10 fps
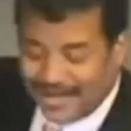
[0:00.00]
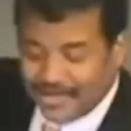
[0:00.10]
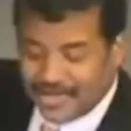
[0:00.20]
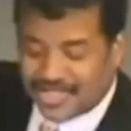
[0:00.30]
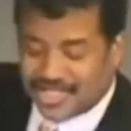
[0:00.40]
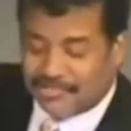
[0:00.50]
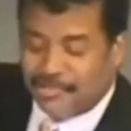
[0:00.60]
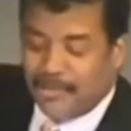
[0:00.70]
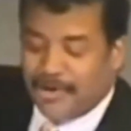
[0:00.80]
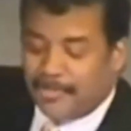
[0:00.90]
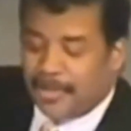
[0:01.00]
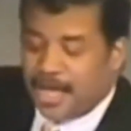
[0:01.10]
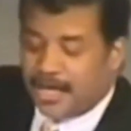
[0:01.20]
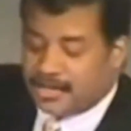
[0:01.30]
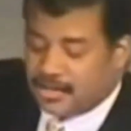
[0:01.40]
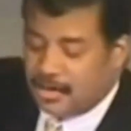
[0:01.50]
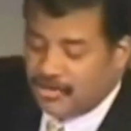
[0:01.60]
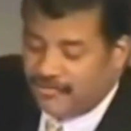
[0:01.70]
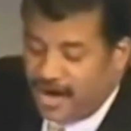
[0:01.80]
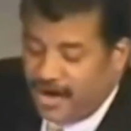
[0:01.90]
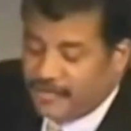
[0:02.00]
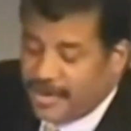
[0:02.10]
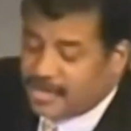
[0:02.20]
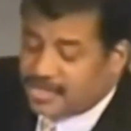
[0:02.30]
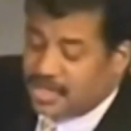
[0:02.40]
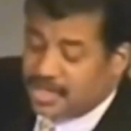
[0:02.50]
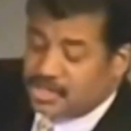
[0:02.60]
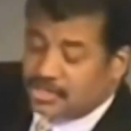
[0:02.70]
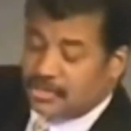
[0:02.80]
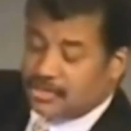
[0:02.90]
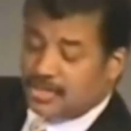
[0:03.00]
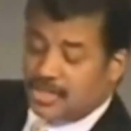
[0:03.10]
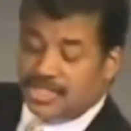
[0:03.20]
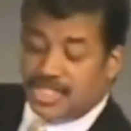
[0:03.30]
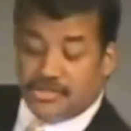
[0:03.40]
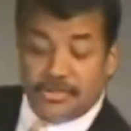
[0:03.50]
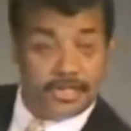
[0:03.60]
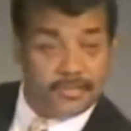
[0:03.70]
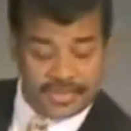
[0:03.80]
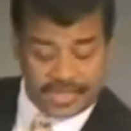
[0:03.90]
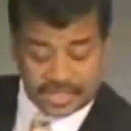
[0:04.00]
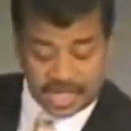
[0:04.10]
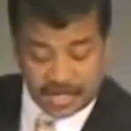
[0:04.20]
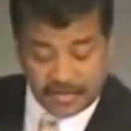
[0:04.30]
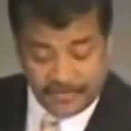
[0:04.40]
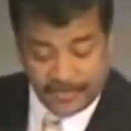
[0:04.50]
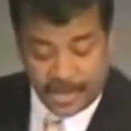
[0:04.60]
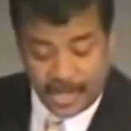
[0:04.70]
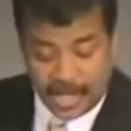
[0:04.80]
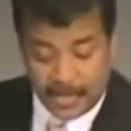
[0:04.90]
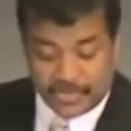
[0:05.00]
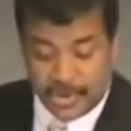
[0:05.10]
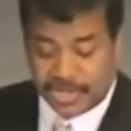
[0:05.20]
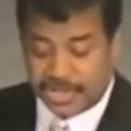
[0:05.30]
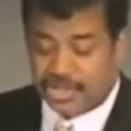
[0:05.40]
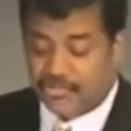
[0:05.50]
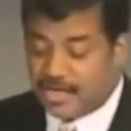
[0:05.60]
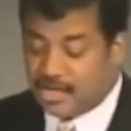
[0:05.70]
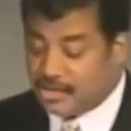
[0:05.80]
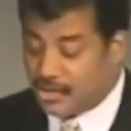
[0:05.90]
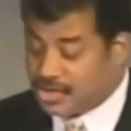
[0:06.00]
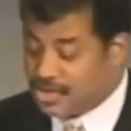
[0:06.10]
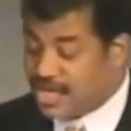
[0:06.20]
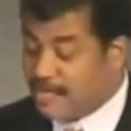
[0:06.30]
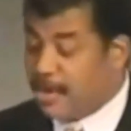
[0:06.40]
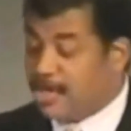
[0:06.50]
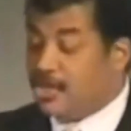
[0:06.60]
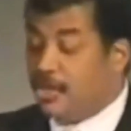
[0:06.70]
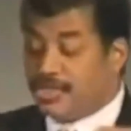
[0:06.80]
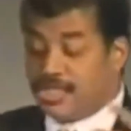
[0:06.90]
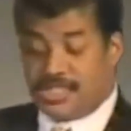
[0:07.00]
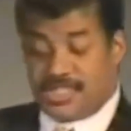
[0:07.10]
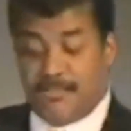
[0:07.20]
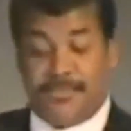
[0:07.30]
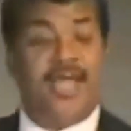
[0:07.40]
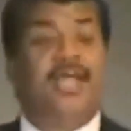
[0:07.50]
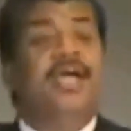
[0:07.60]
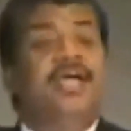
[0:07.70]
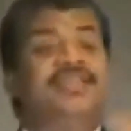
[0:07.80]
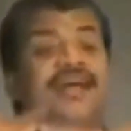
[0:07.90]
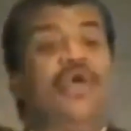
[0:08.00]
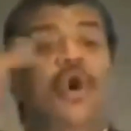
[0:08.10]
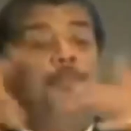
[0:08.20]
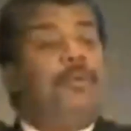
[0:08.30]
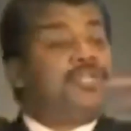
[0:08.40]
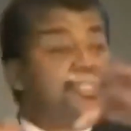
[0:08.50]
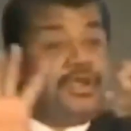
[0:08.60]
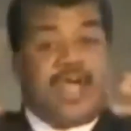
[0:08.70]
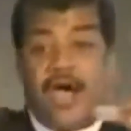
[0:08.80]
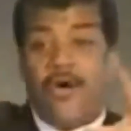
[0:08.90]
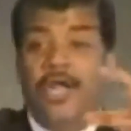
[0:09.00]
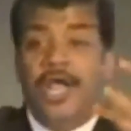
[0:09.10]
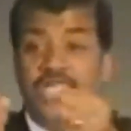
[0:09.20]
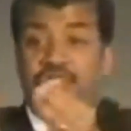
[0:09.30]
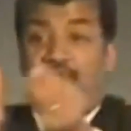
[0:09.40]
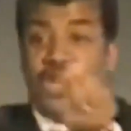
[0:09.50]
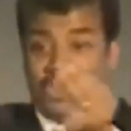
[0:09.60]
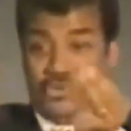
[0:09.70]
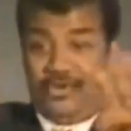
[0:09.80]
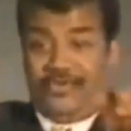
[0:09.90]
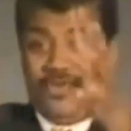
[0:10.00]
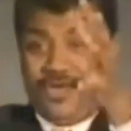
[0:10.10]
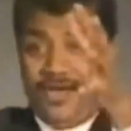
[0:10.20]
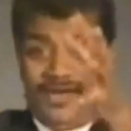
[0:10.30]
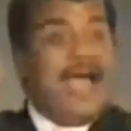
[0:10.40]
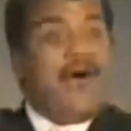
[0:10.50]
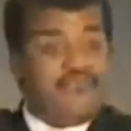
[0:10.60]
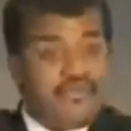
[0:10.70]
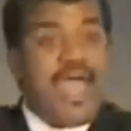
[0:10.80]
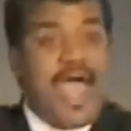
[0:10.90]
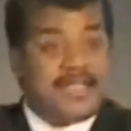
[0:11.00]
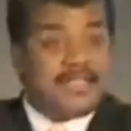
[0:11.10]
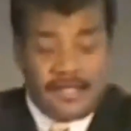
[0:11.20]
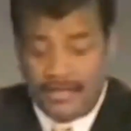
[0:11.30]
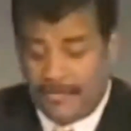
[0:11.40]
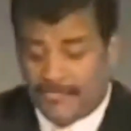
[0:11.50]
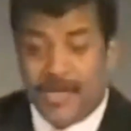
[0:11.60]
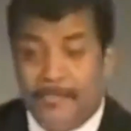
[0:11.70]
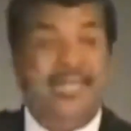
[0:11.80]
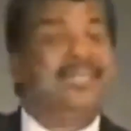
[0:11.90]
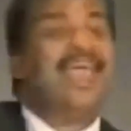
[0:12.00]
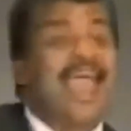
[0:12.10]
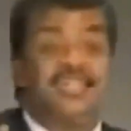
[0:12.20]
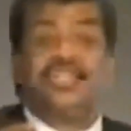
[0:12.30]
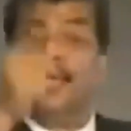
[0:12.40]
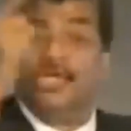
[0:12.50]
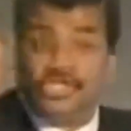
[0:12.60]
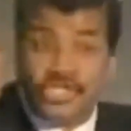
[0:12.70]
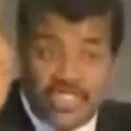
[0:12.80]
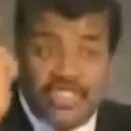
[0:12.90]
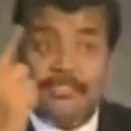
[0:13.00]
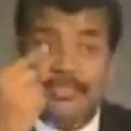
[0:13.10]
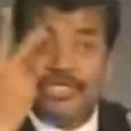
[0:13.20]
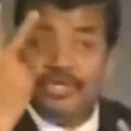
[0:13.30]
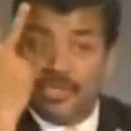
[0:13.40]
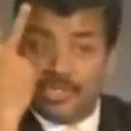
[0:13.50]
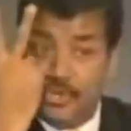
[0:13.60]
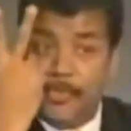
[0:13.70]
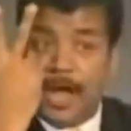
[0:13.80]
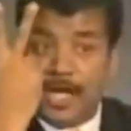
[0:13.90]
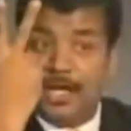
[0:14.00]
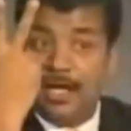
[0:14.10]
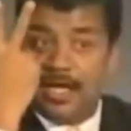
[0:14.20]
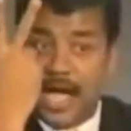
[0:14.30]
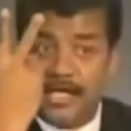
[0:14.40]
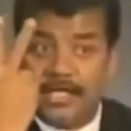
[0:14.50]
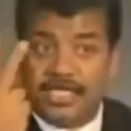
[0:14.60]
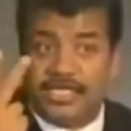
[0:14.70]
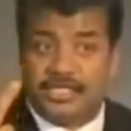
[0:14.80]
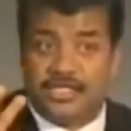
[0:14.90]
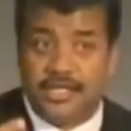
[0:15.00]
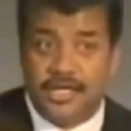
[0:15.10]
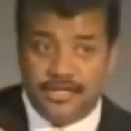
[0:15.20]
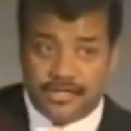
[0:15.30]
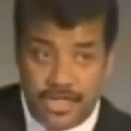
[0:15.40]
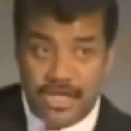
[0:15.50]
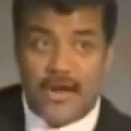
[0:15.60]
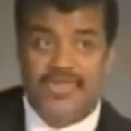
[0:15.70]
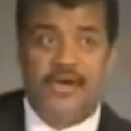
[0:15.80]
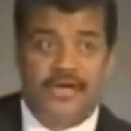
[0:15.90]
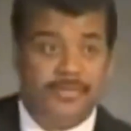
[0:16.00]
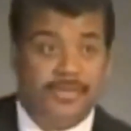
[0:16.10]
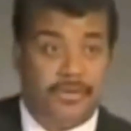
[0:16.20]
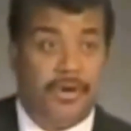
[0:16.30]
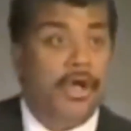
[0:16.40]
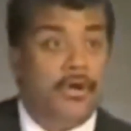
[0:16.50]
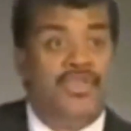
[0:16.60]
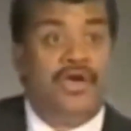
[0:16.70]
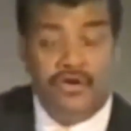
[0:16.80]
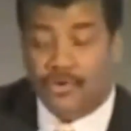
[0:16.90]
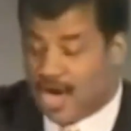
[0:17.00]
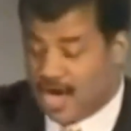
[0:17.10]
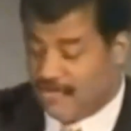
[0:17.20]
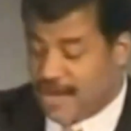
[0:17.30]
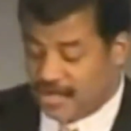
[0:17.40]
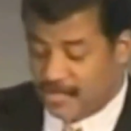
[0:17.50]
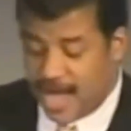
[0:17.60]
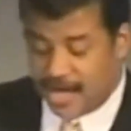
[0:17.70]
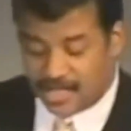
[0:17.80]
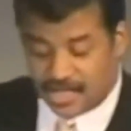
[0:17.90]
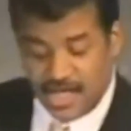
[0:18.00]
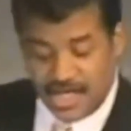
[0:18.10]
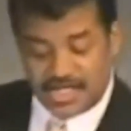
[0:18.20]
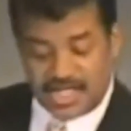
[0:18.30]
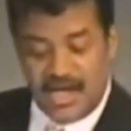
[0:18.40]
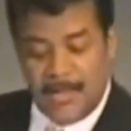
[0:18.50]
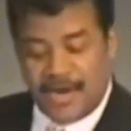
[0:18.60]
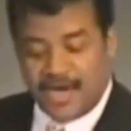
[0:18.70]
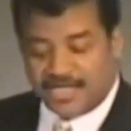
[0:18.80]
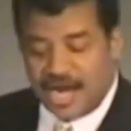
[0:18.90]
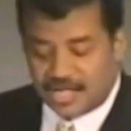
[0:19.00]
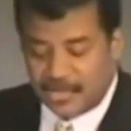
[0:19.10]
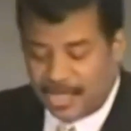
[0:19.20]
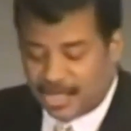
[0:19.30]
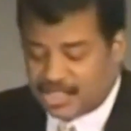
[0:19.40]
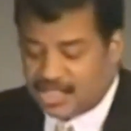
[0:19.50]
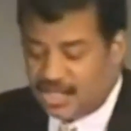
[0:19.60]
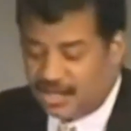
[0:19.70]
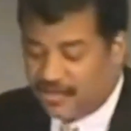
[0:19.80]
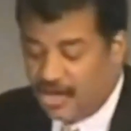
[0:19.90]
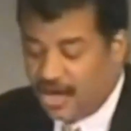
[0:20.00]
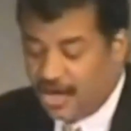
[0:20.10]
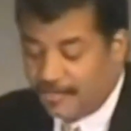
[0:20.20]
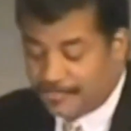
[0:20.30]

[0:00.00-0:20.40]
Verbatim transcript: Uh, the six primary planets are revolved about the sun in circles concentric with the sun and with motions directed towards the same parts and almost in the same plane. He's the whole picture now, and he's trying to sort of account for that. But he can't just simply doing two-body calculations, certainly not without a computer, or without a new kind of mathematics. He says, but it is not to be conceived.